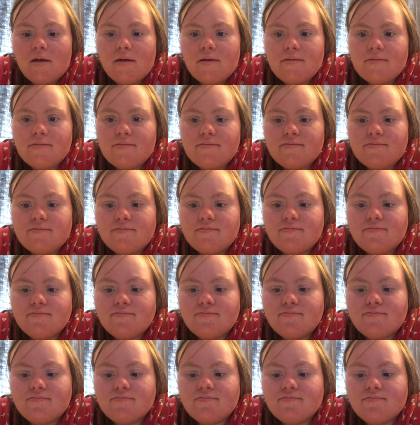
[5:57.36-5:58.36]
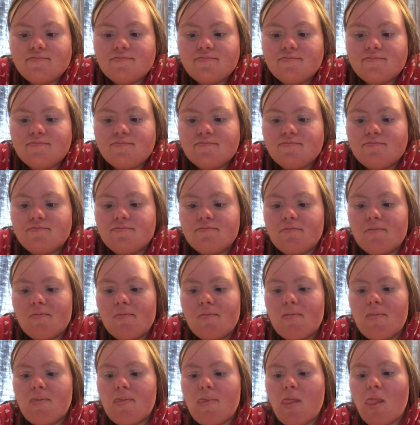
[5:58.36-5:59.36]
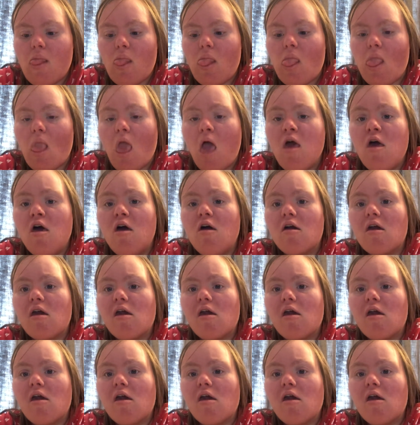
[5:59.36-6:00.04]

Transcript: No one is speaking in this clip.